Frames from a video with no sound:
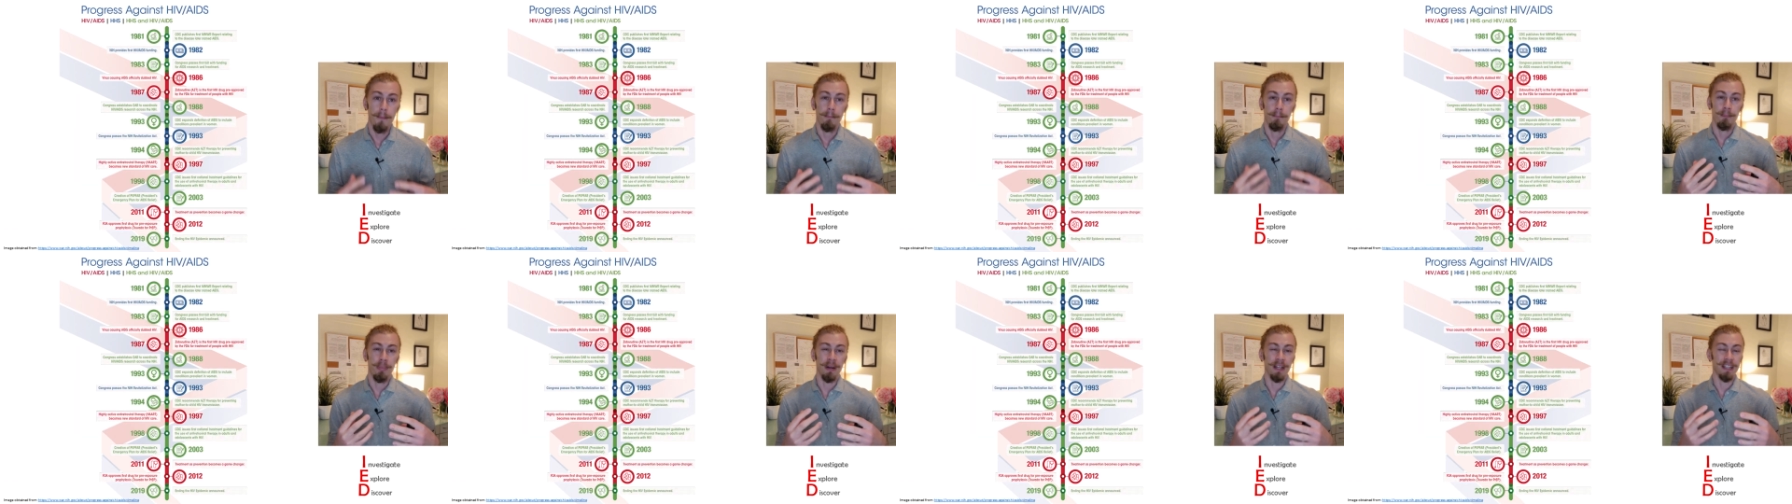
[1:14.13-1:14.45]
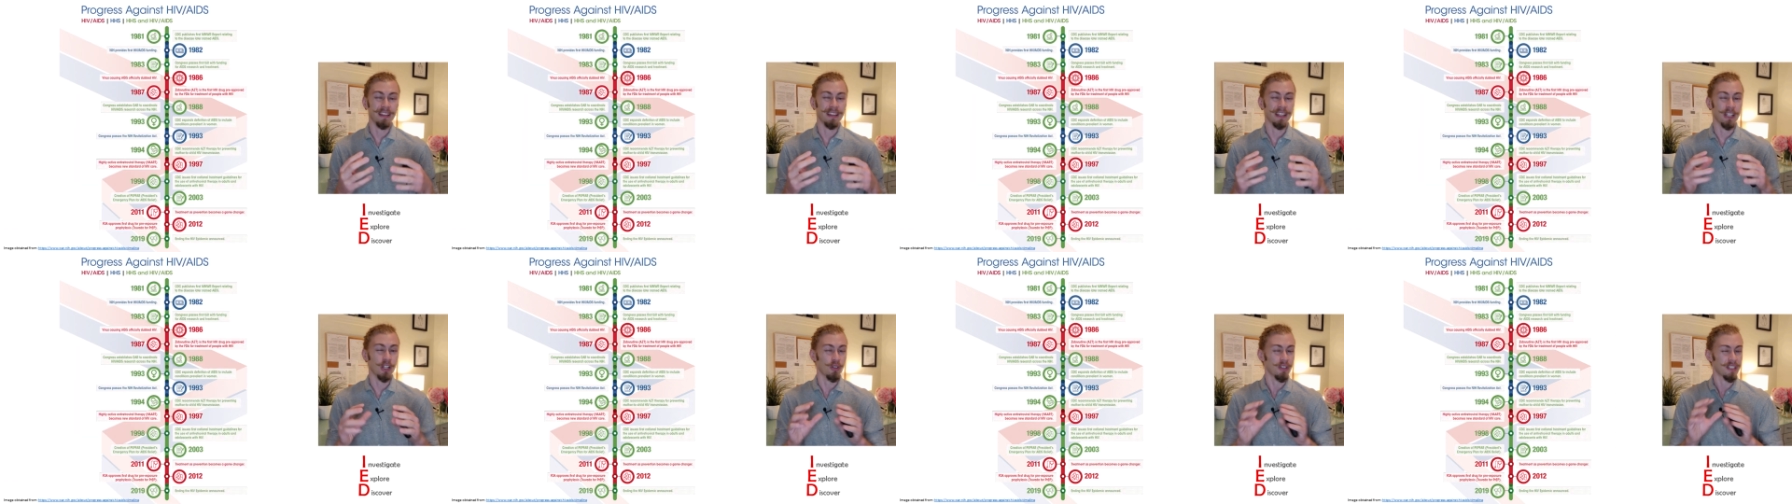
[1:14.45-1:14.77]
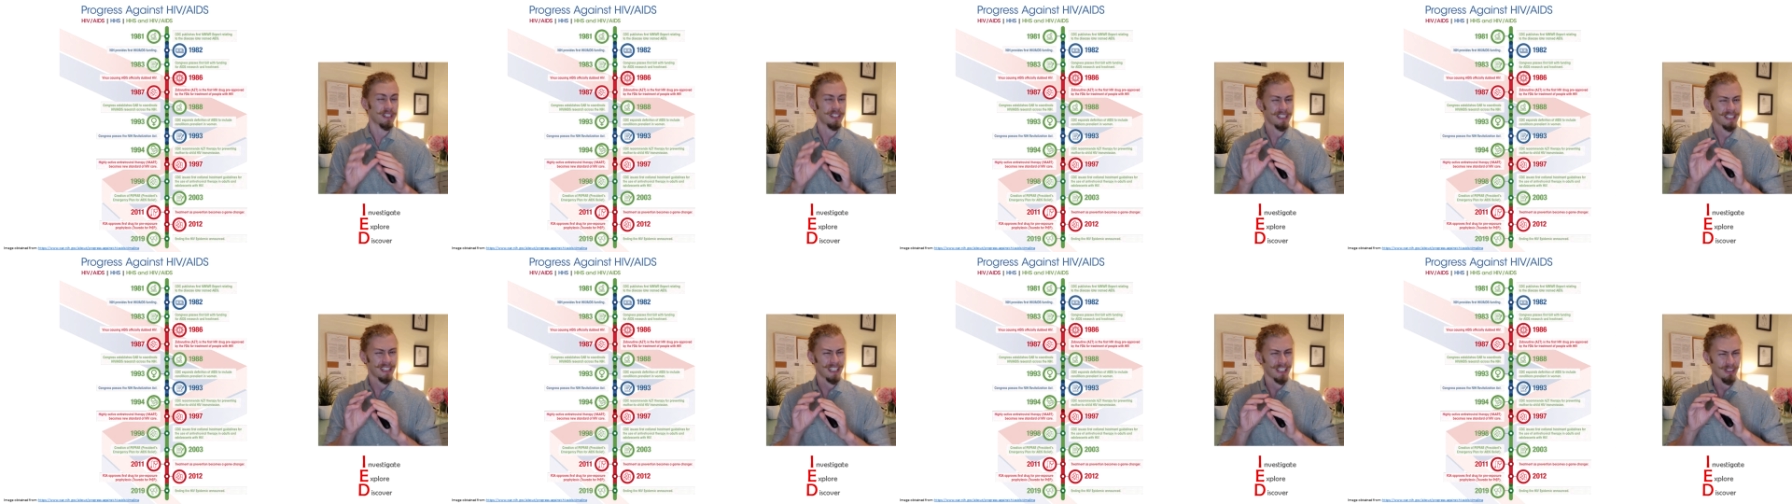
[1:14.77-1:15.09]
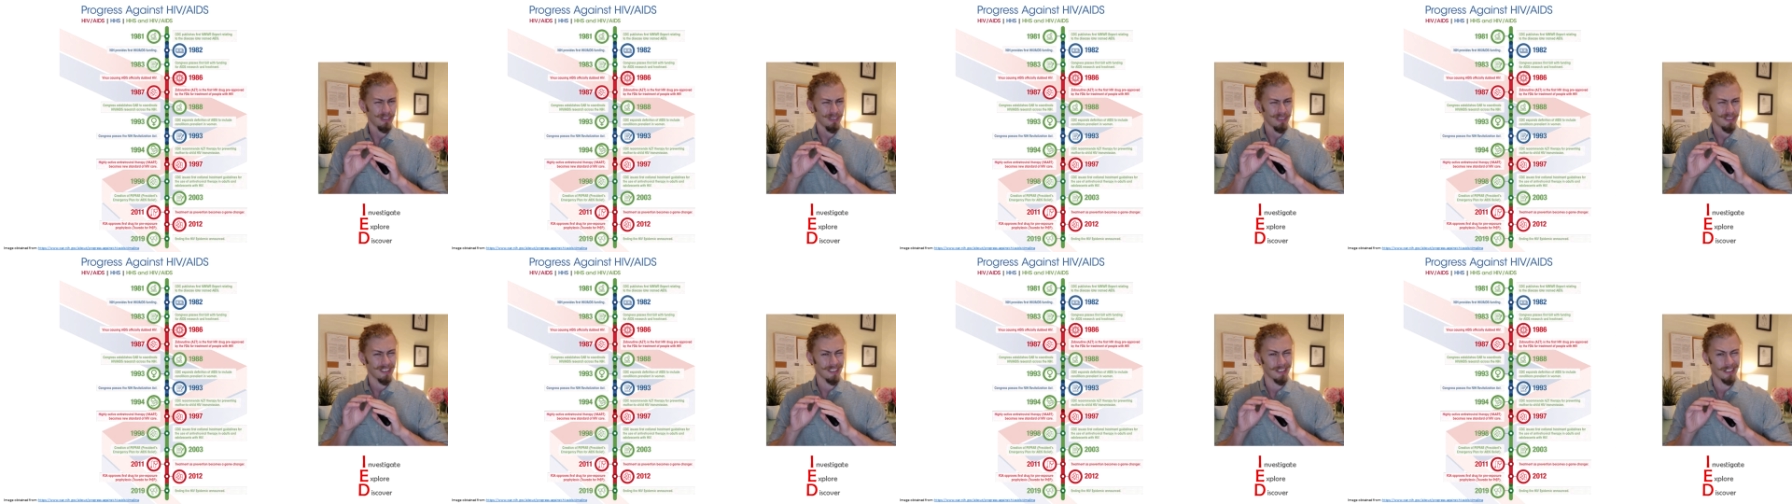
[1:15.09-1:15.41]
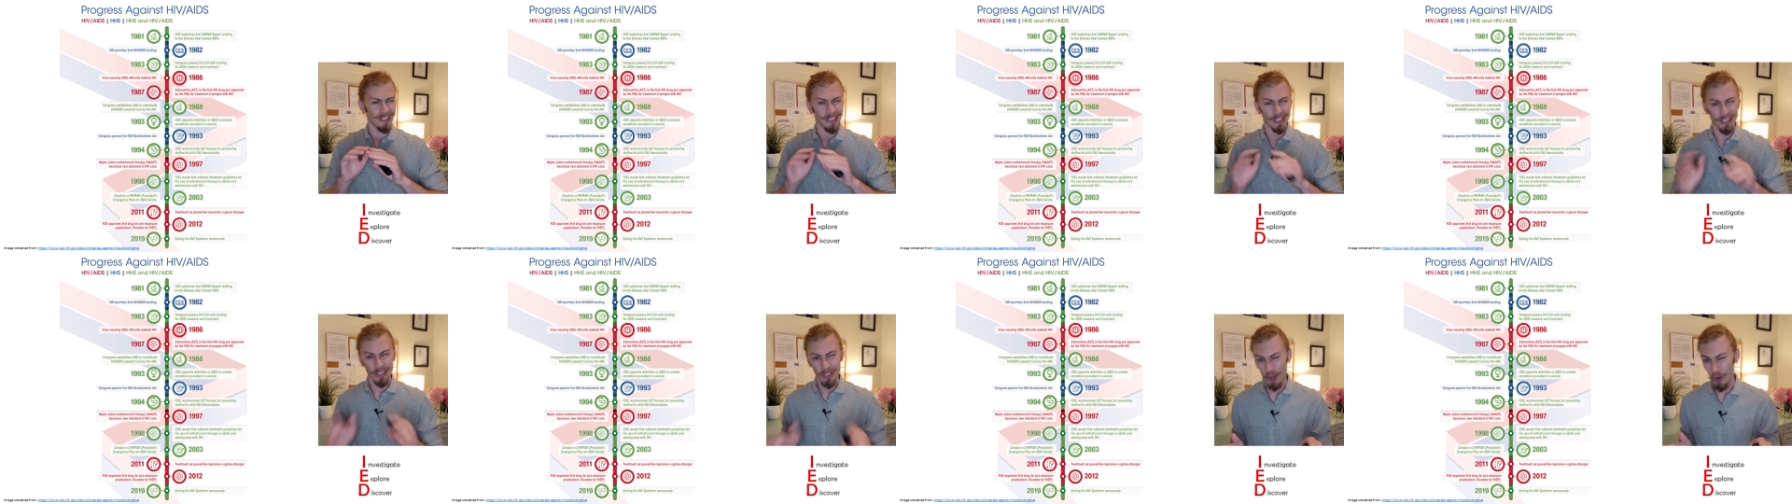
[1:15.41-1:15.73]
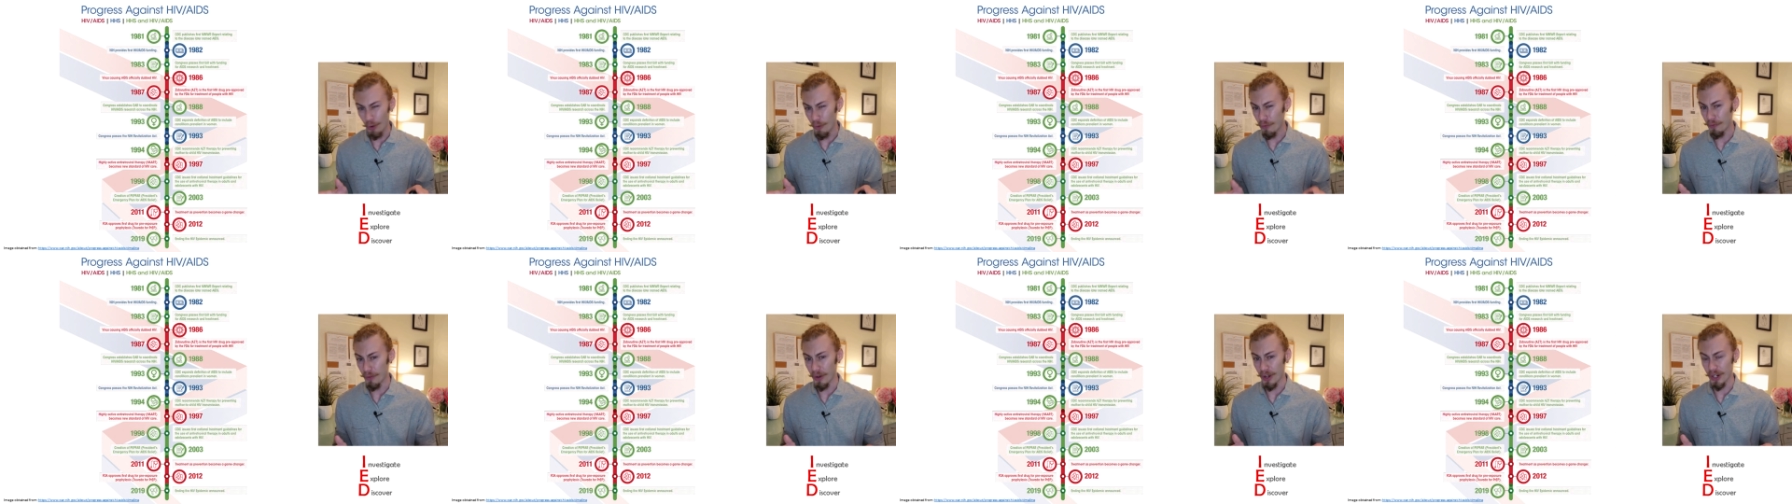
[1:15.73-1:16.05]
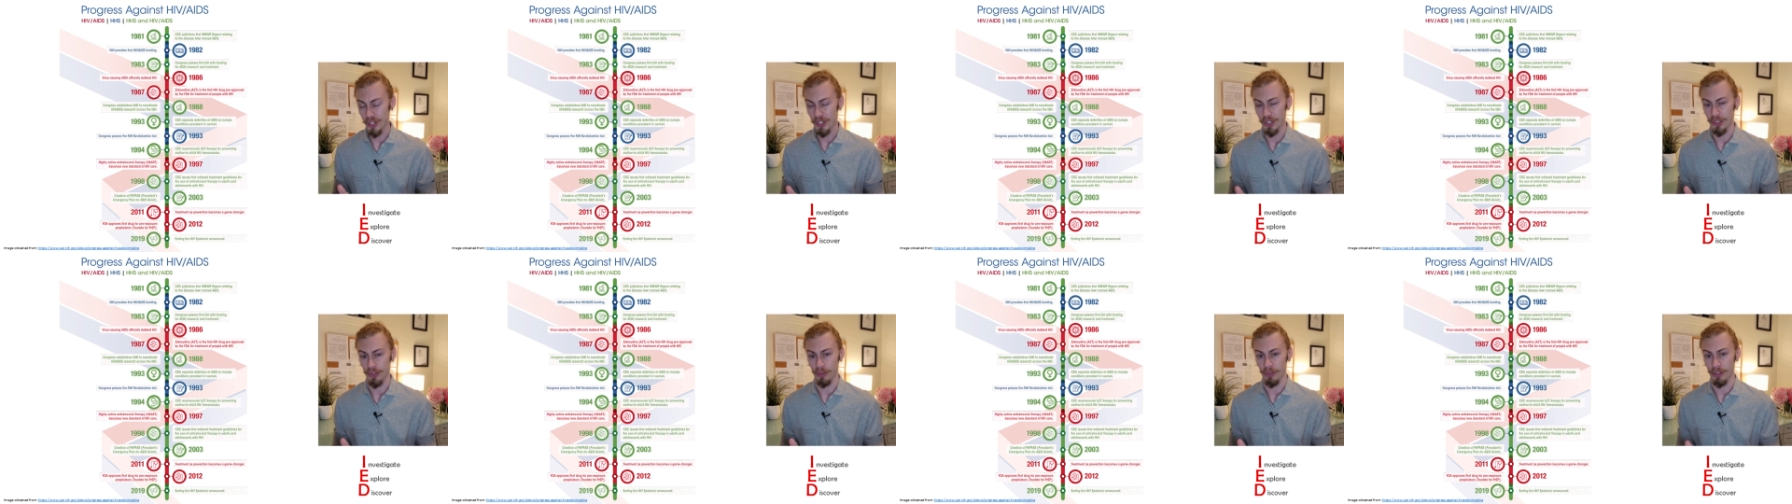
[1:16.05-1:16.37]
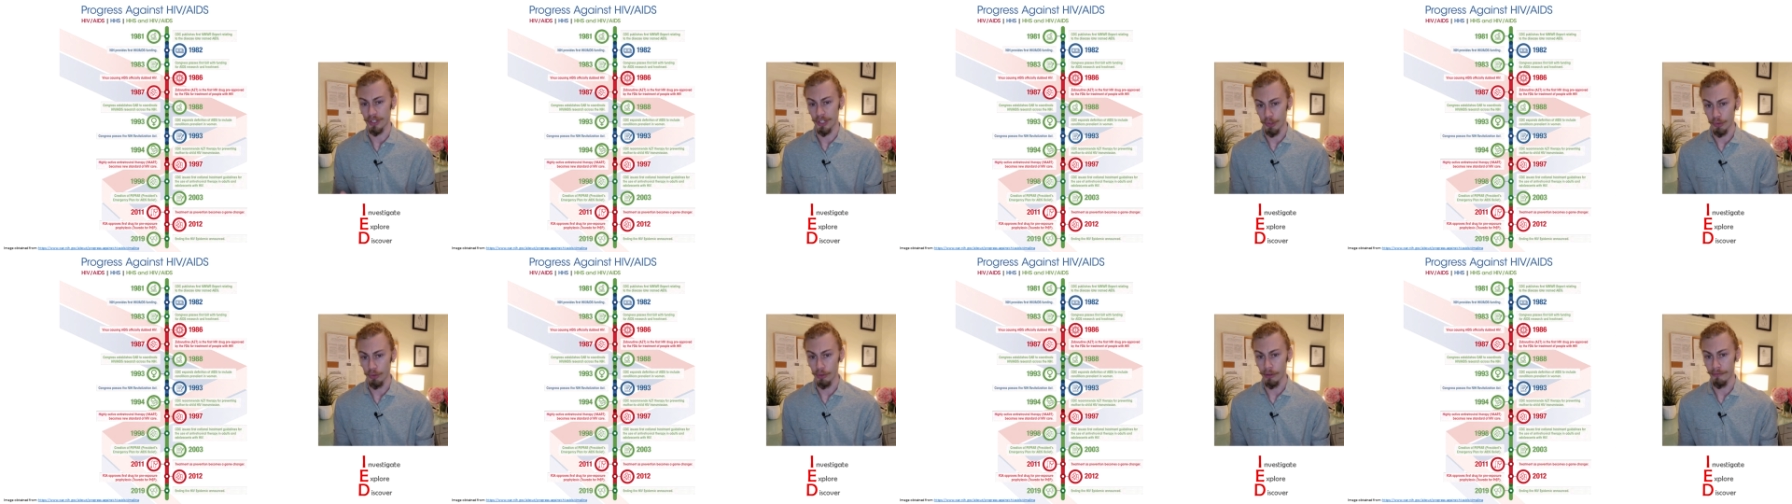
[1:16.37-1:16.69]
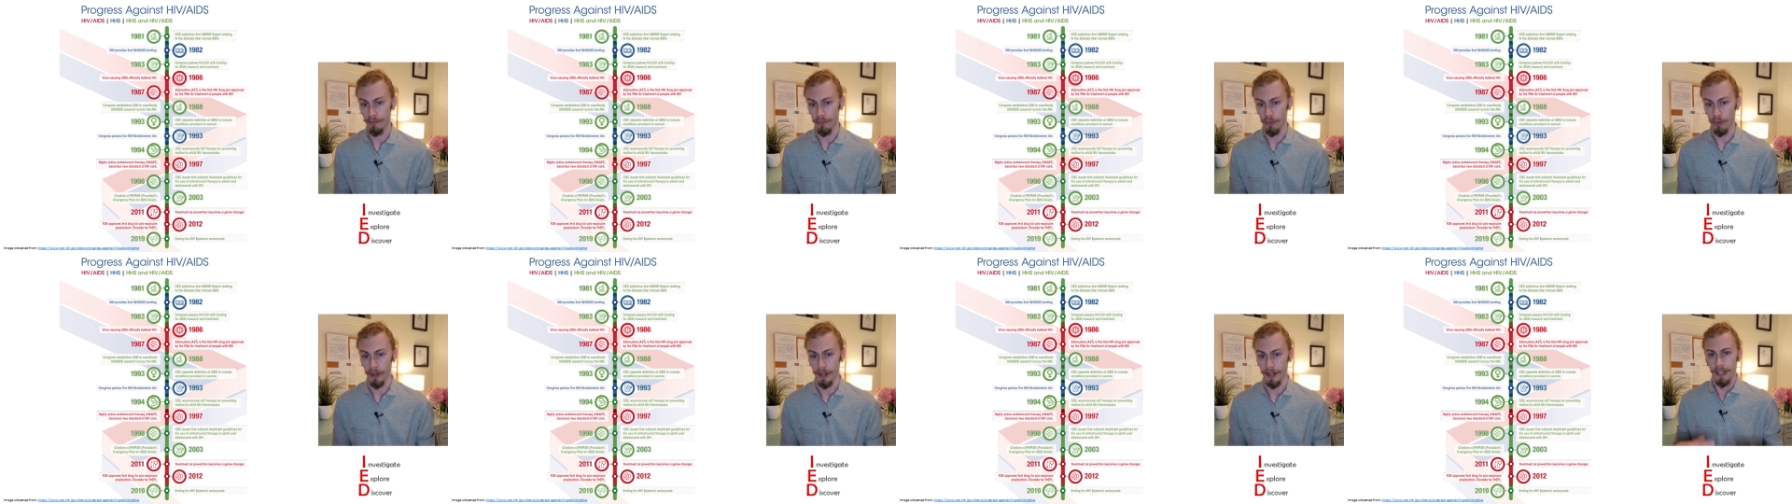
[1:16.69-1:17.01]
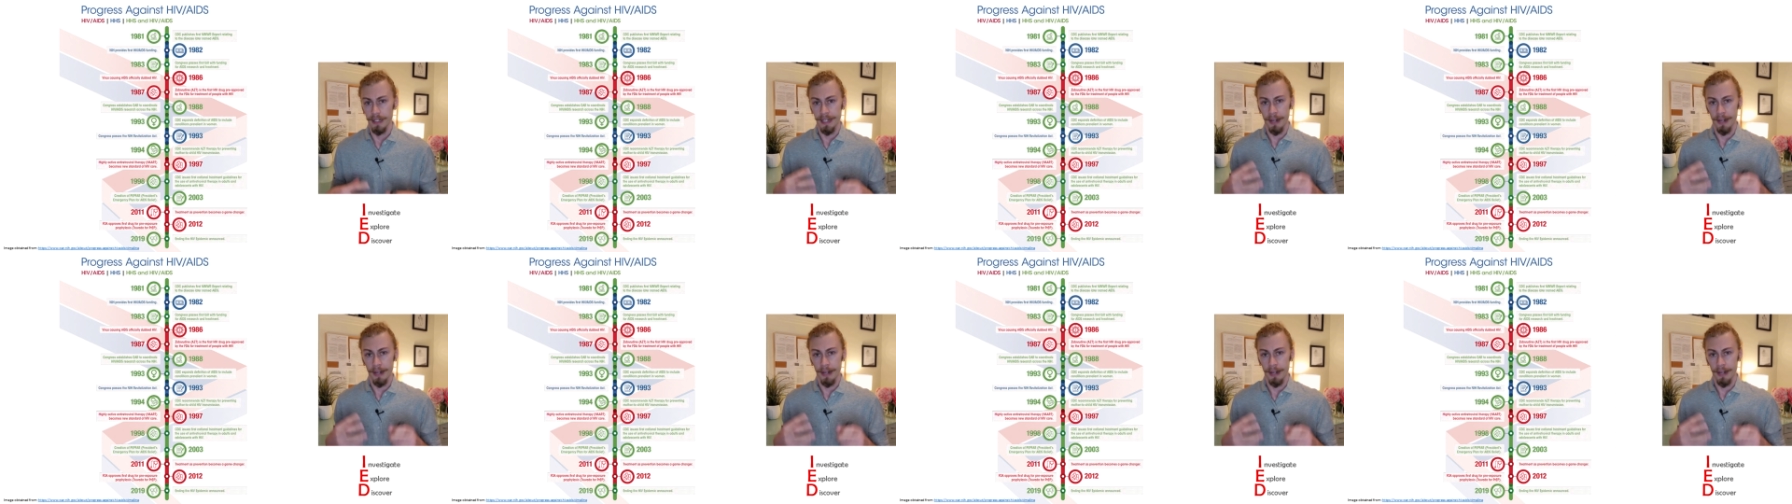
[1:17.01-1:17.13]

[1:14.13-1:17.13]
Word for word: but there is still no functional cure for it.